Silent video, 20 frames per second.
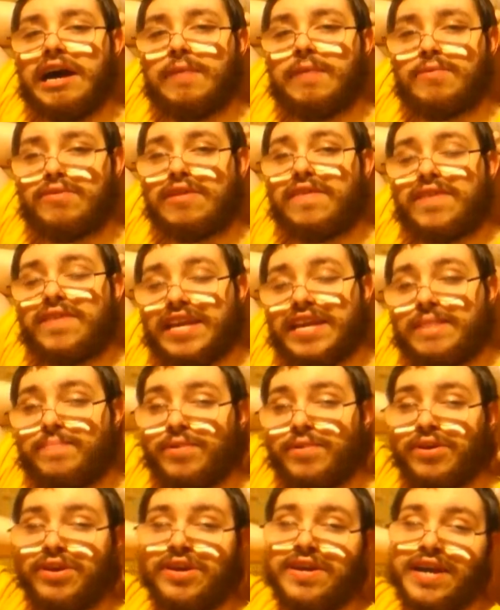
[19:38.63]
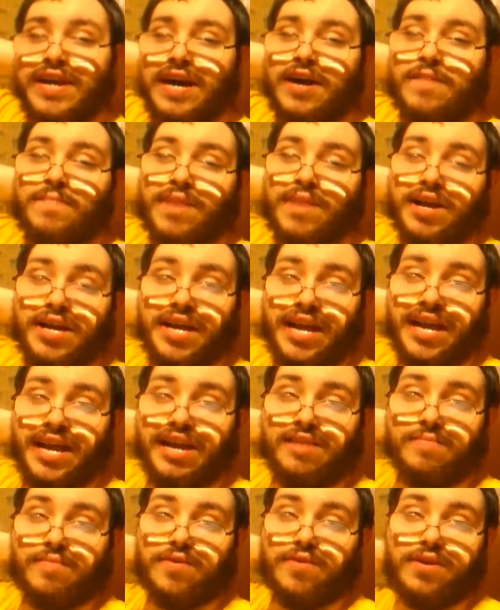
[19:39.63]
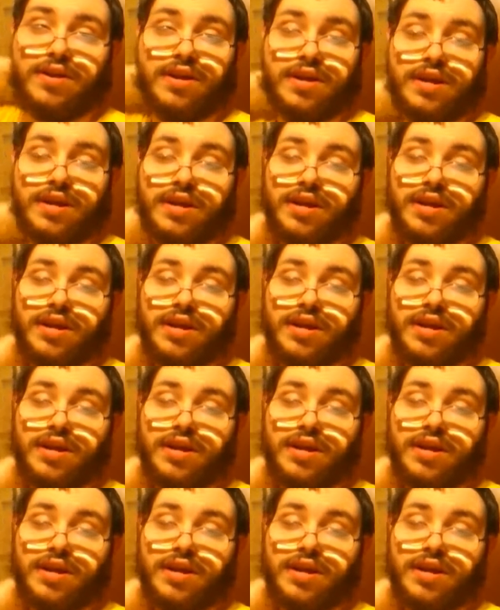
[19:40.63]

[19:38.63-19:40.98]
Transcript: I'm starting to keep a good eye on my camera.